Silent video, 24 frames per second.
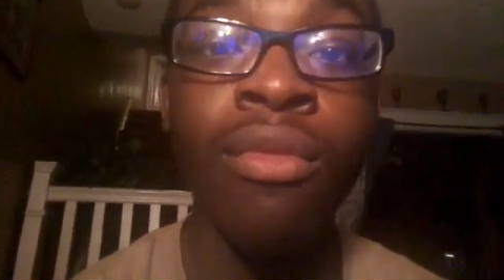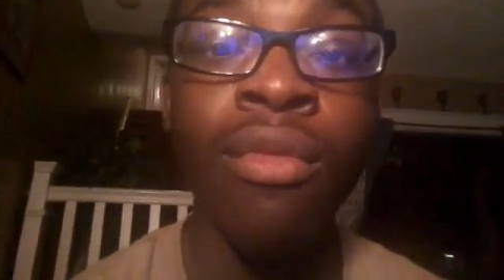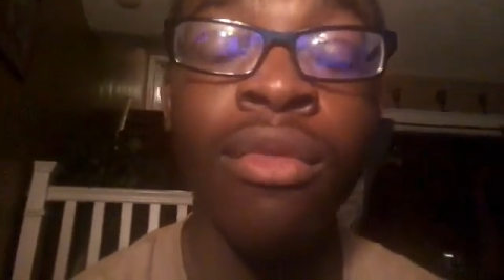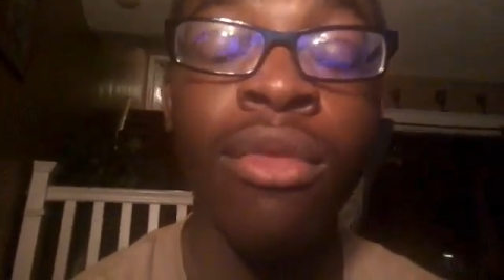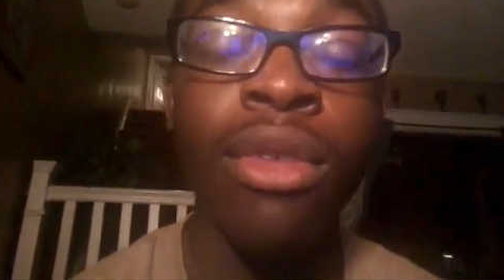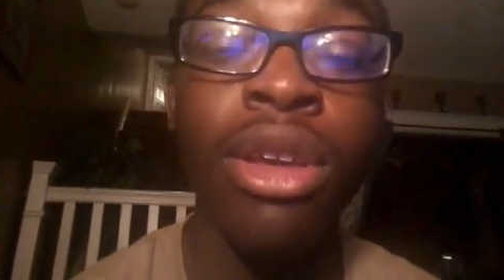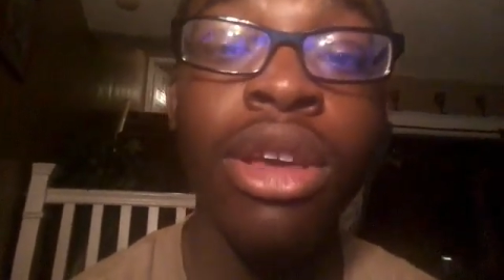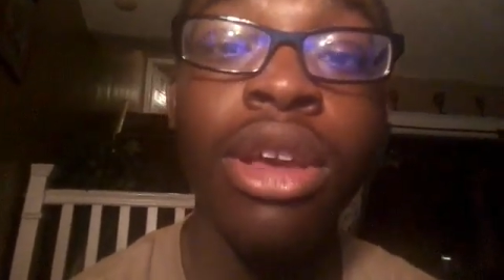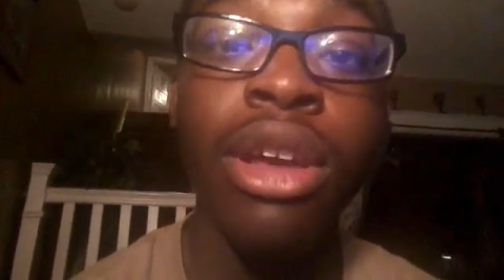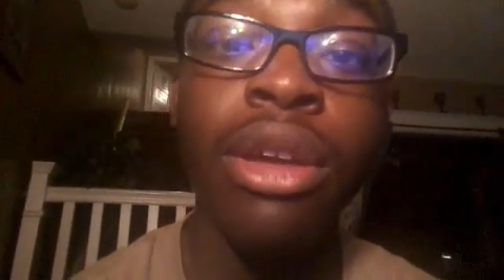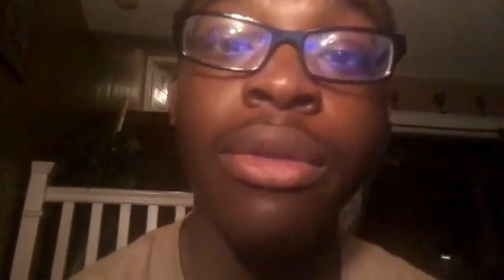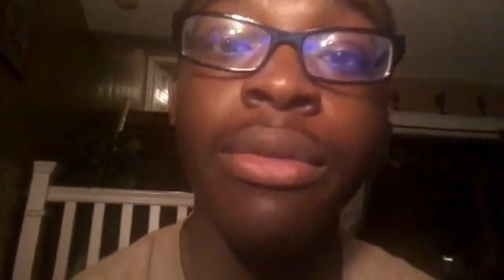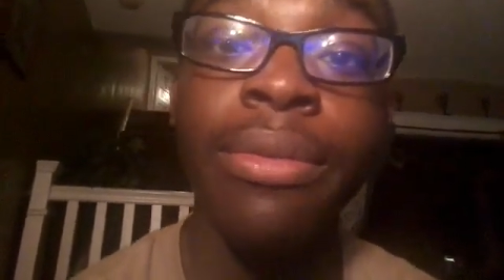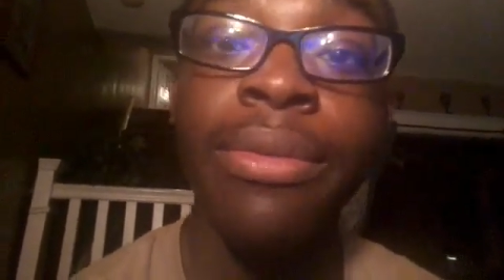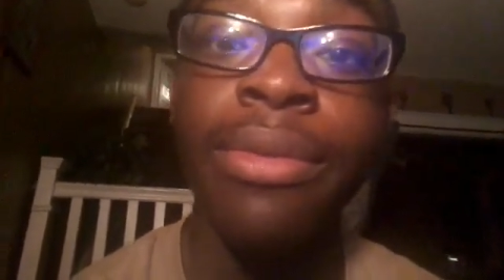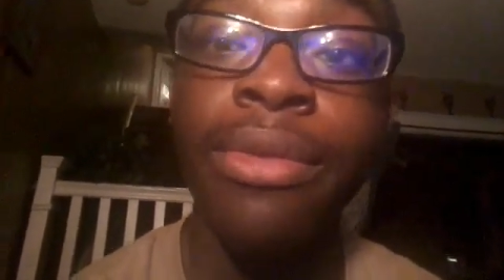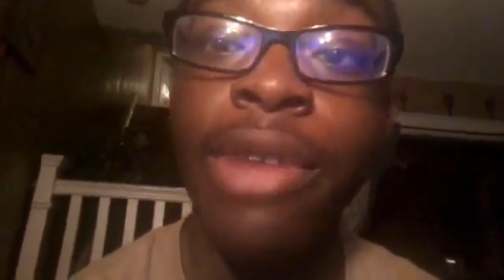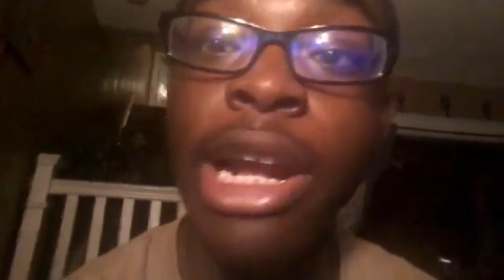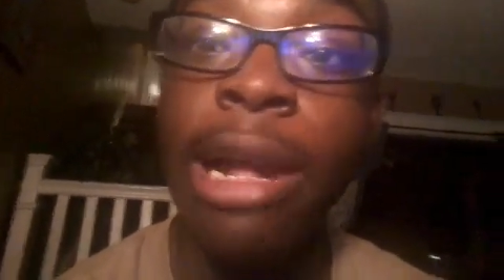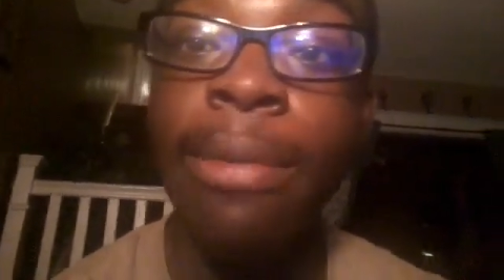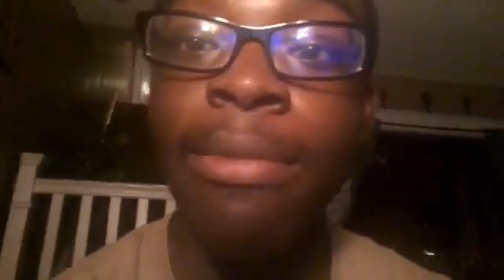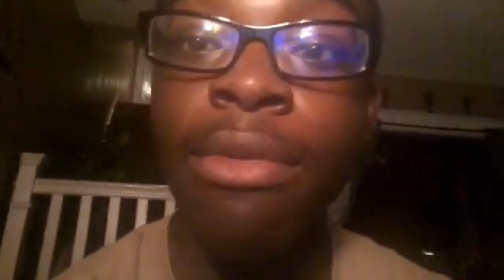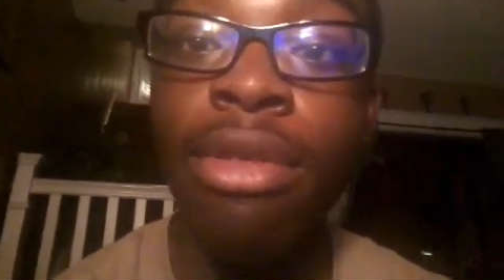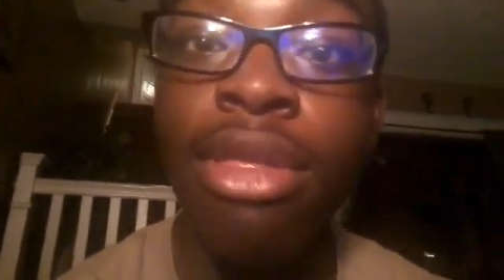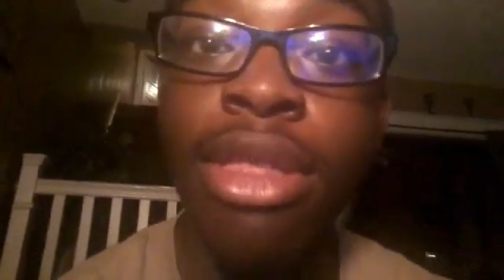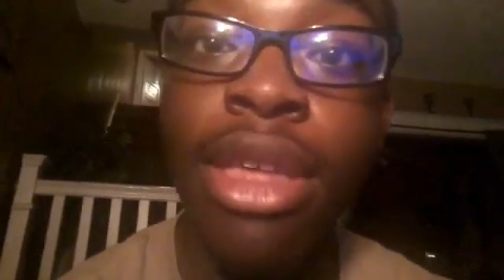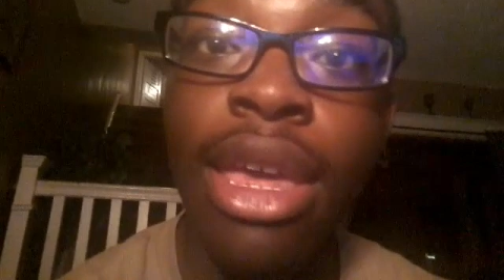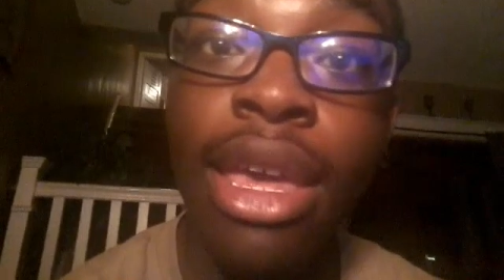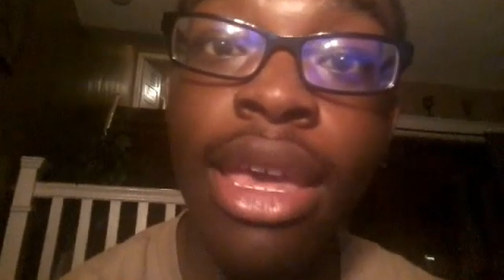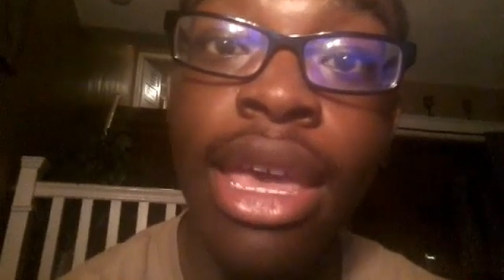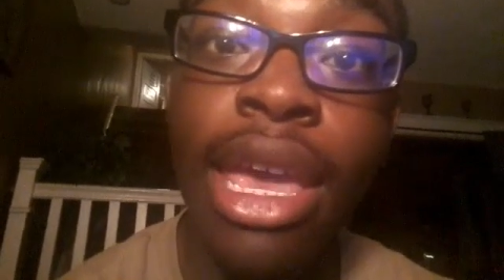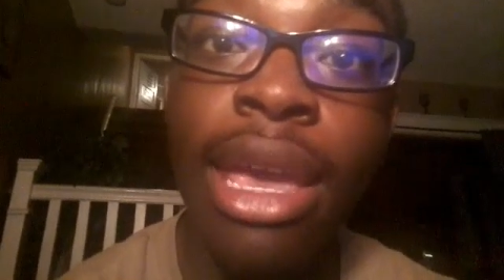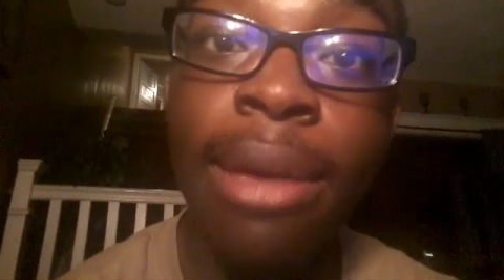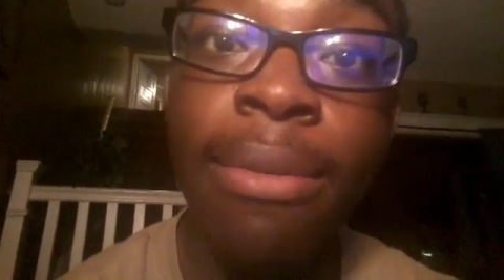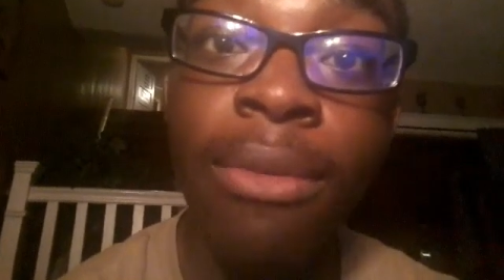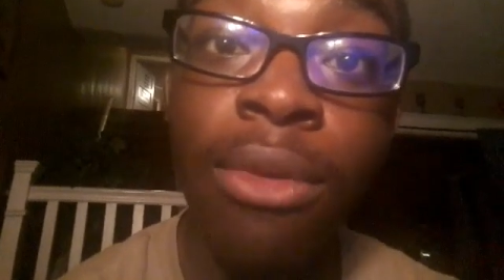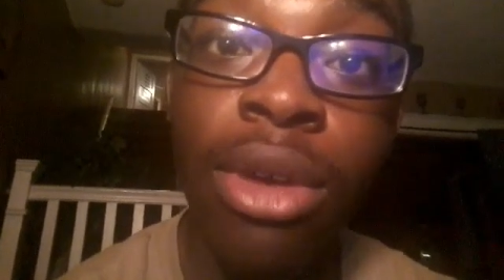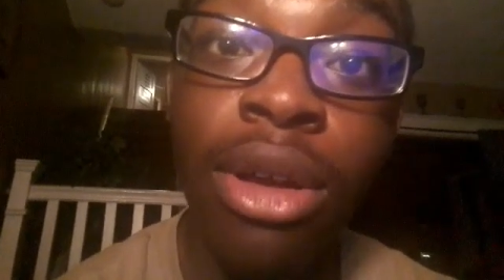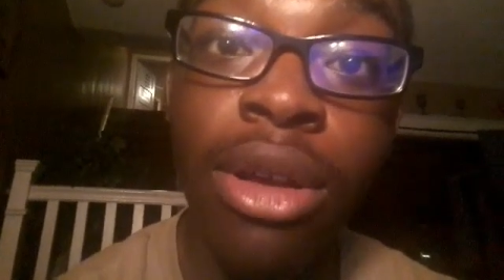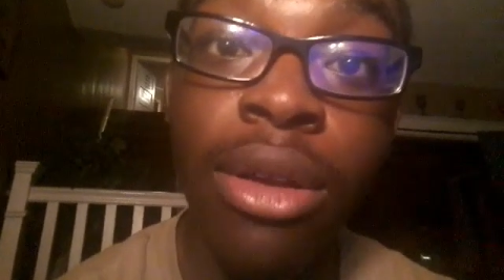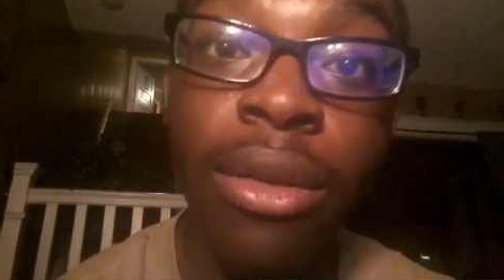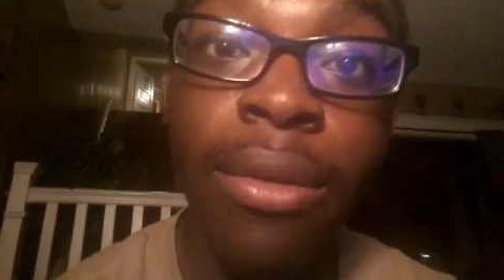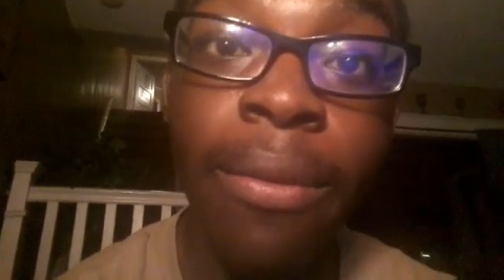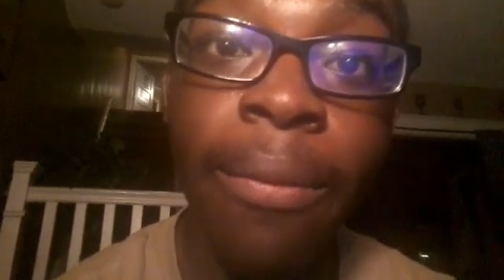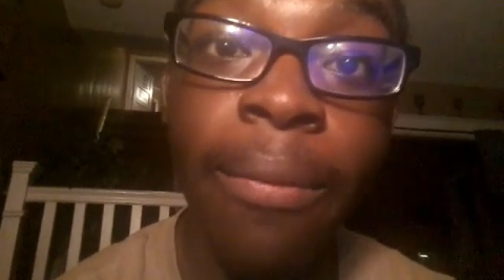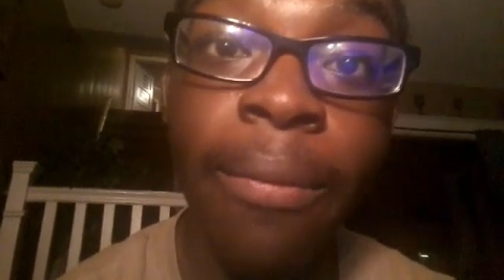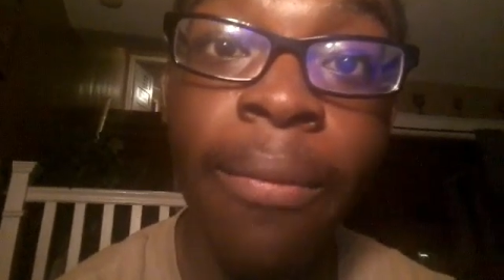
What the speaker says: Yeah, Raptors take game one.